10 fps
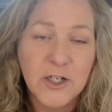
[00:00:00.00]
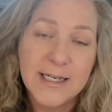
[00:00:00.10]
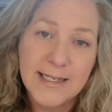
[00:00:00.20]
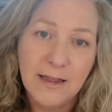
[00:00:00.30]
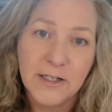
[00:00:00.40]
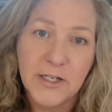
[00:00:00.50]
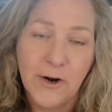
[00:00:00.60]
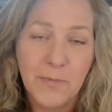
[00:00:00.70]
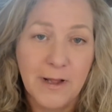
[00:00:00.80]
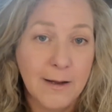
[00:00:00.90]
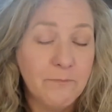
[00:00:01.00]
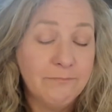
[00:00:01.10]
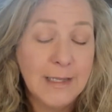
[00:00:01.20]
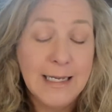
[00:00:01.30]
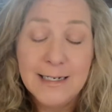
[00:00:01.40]
is solitary play,
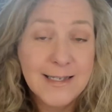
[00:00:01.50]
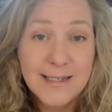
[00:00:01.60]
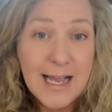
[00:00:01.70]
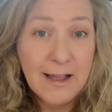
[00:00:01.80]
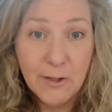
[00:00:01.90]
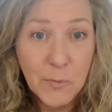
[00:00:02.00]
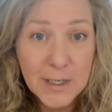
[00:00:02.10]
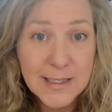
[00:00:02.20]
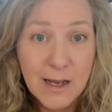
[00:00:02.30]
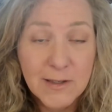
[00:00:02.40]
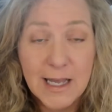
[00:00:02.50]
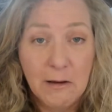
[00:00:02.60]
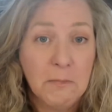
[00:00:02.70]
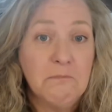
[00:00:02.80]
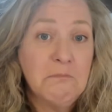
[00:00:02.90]
and it's exactly what it sounds like.
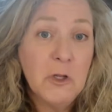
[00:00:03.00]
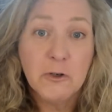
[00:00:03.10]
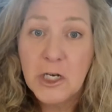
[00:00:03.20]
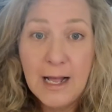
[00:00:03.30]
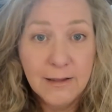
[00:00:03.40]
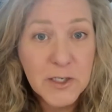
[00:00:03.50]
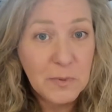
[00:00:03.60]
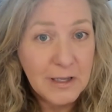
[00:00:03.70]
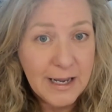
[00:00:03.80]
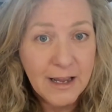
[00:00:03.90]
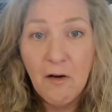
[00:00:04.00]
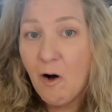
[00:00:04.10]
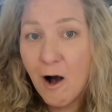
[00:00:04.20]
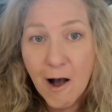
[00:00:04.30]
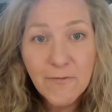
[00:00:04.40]
Your child is playing
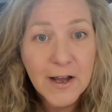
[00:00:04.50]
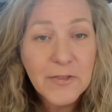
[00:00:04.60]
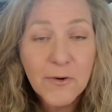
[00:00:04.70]
off on their